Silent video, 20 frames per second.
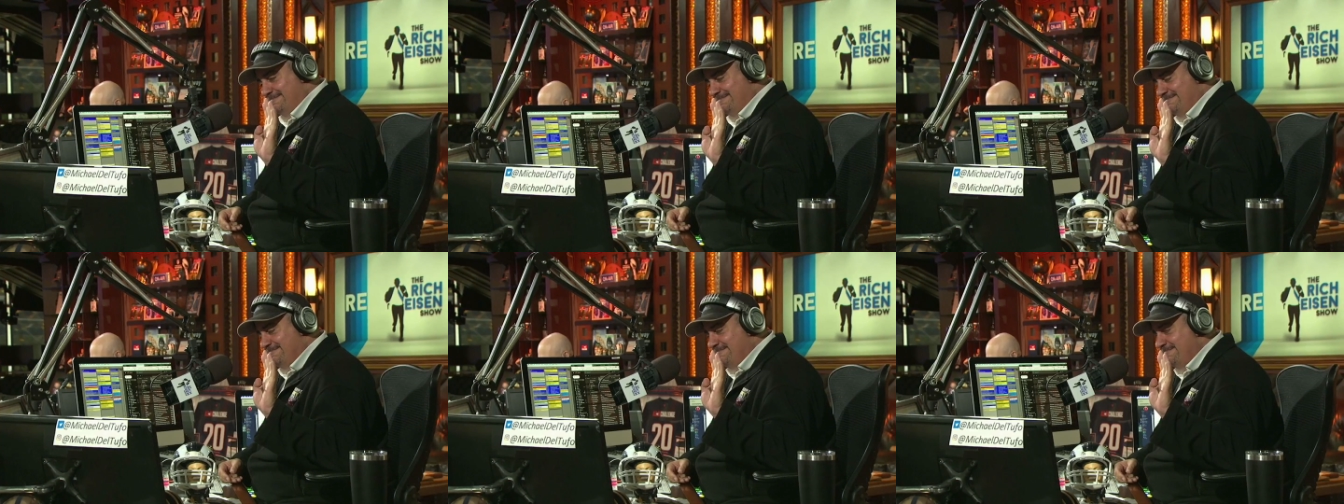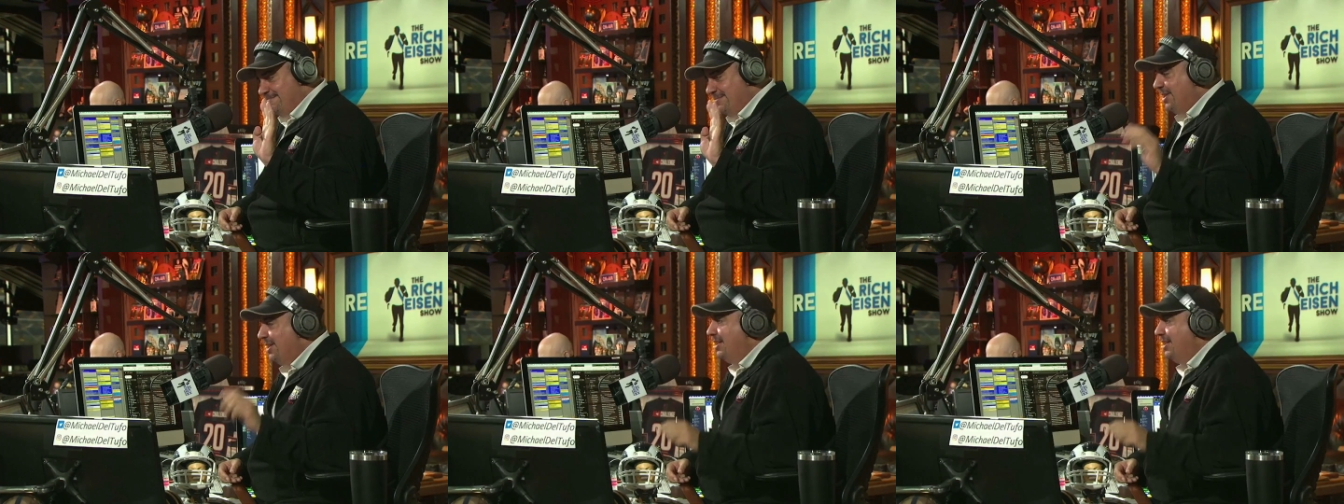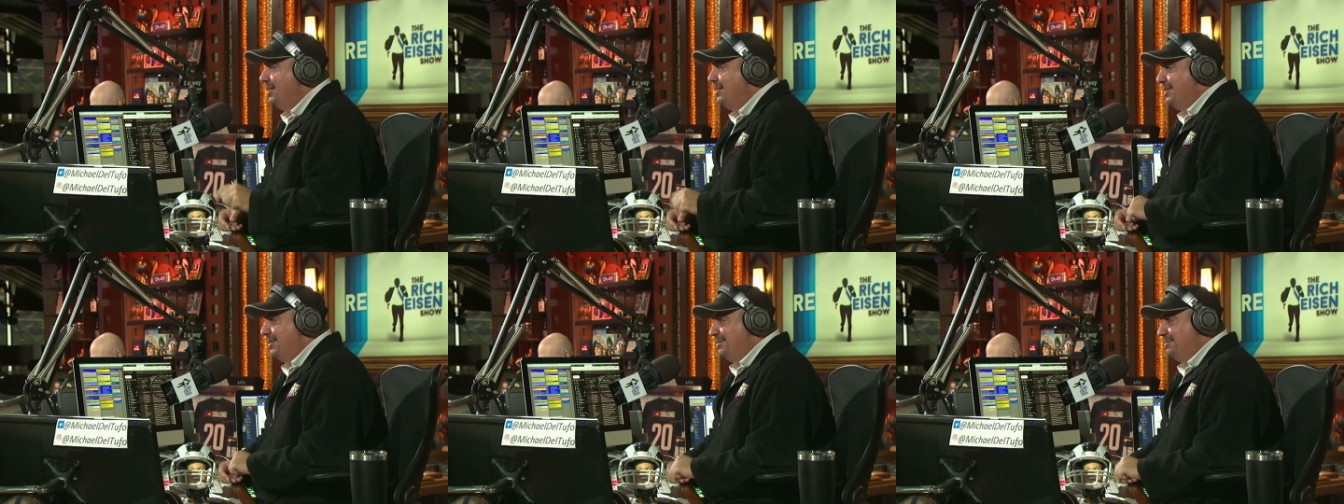you did not
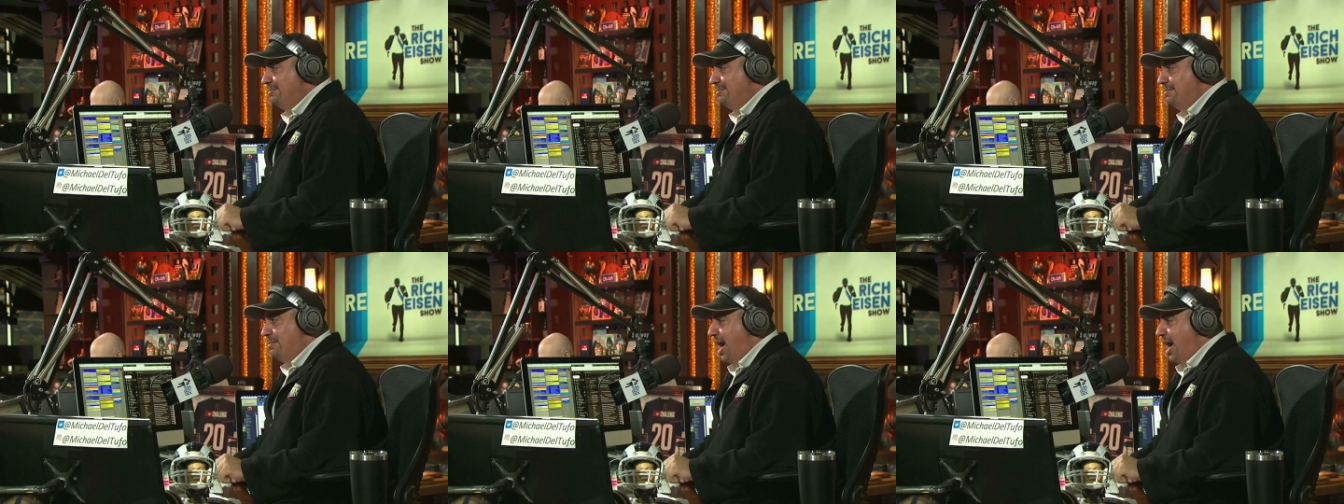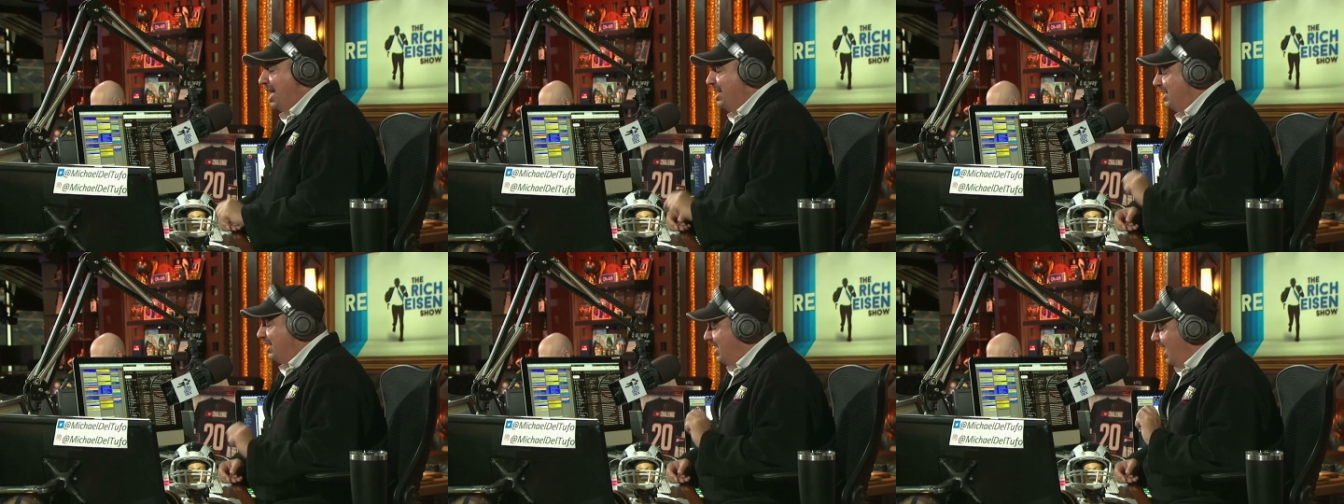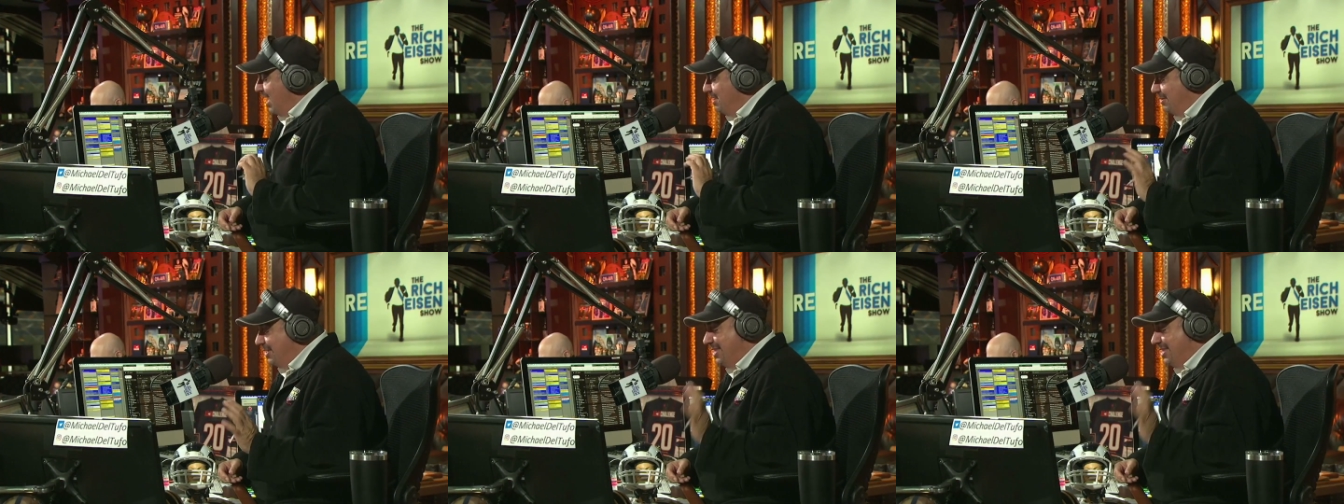have it. I,
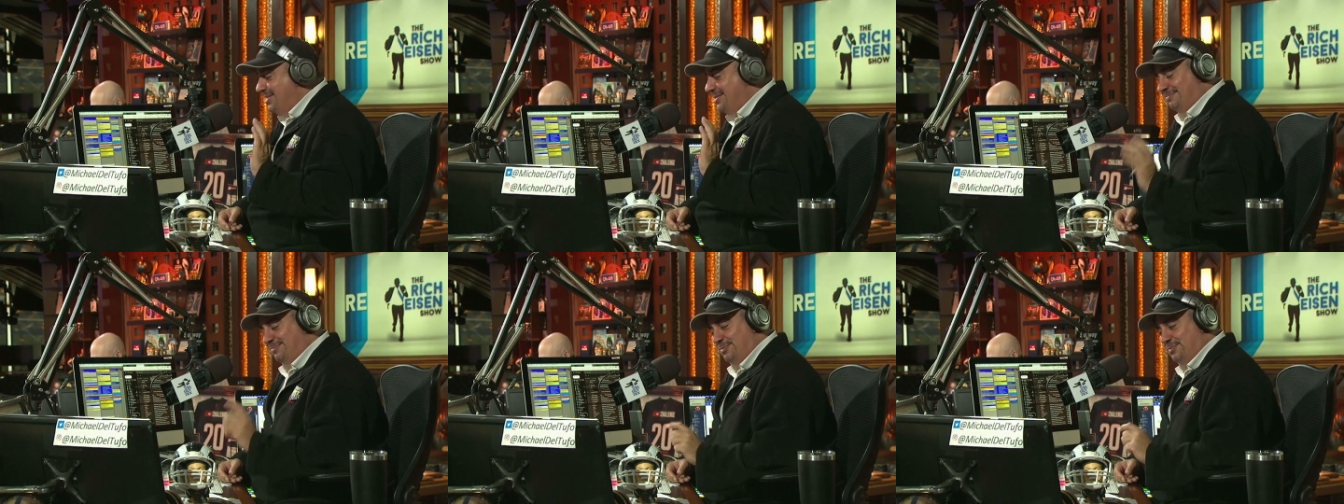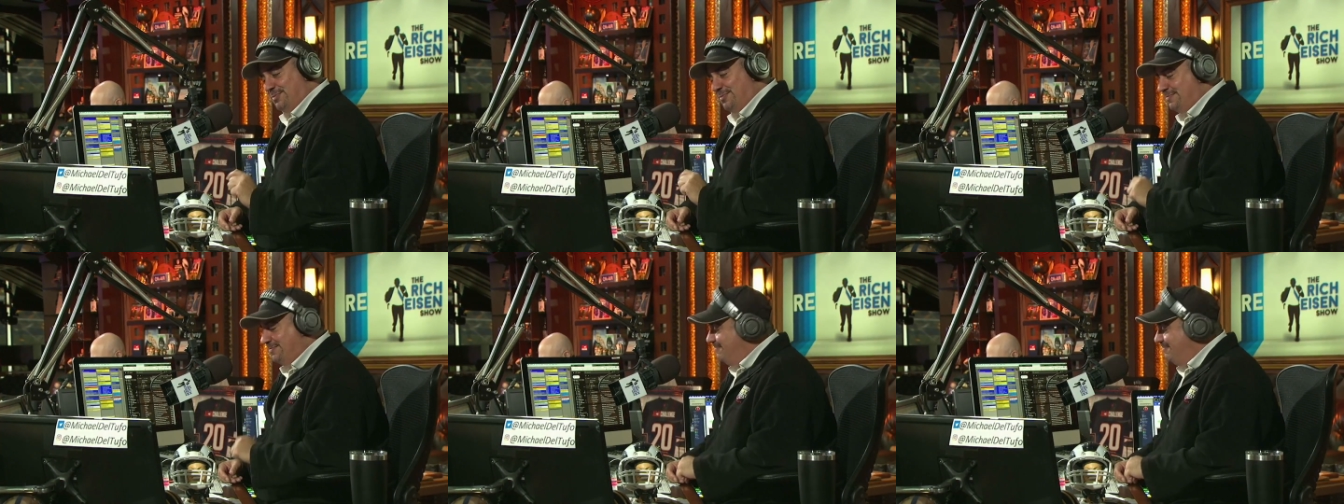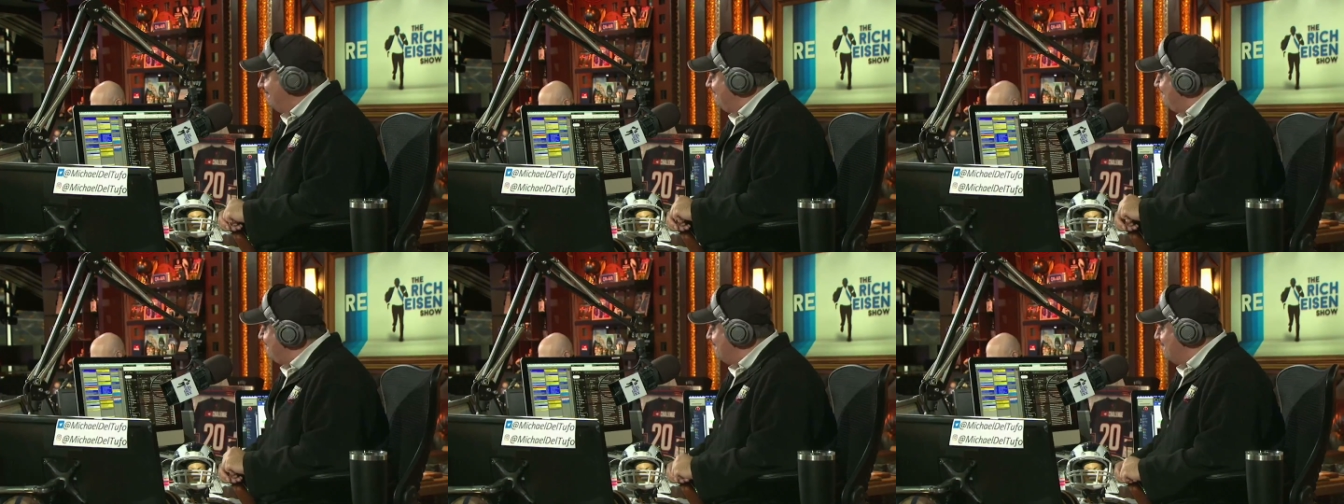I because you
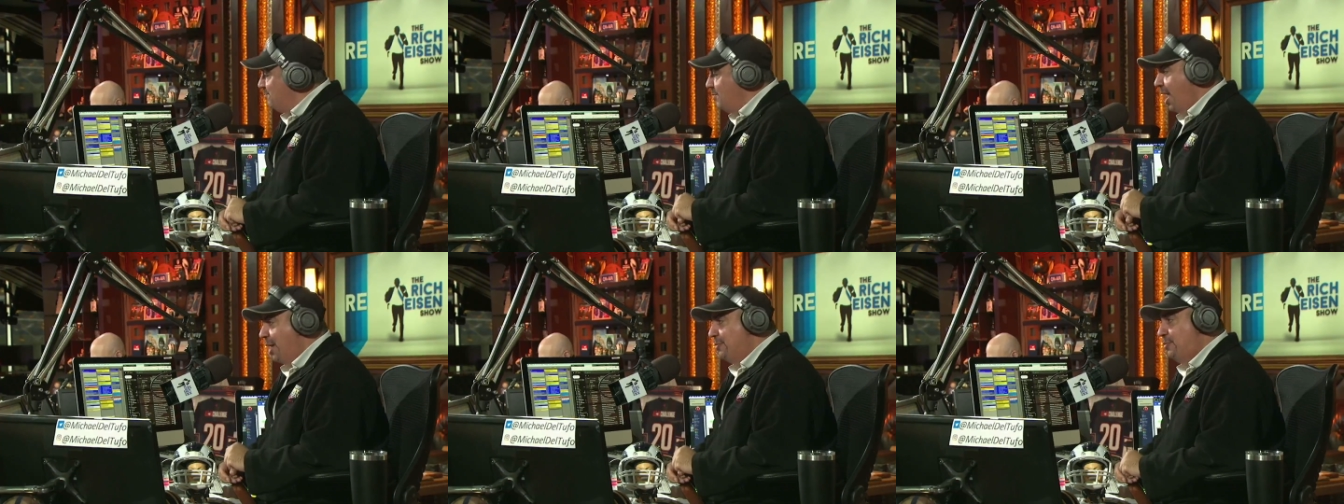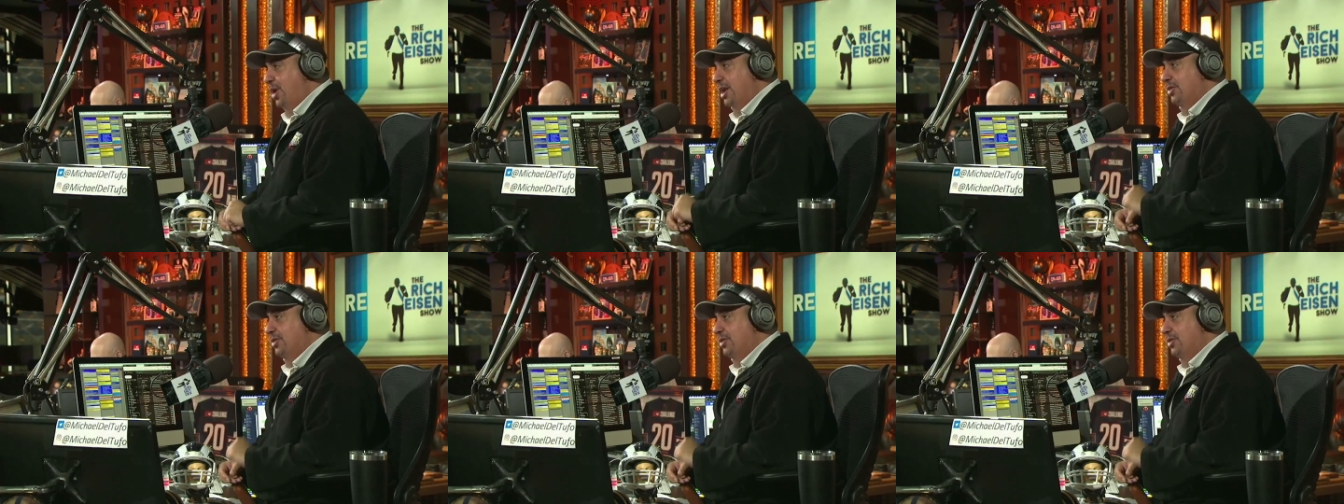did you had I an